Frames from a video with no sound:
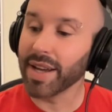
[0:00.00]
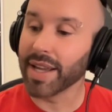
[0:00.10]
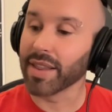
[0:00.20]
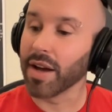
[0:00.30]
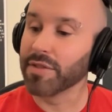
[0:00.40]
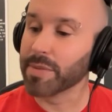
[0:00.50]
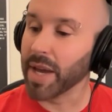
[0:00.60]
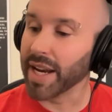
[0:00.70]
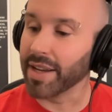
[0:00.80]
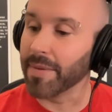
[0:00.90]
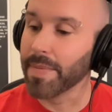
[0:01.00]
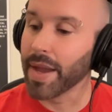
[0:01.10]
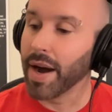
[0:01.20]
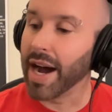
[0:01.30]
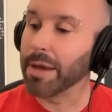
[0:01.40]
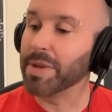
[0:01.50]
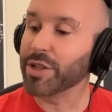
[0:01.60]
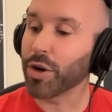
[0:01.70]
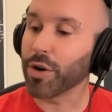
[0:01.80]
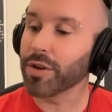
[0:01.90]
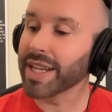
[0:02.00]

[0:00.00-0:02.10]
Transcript: and loves many. I am eternally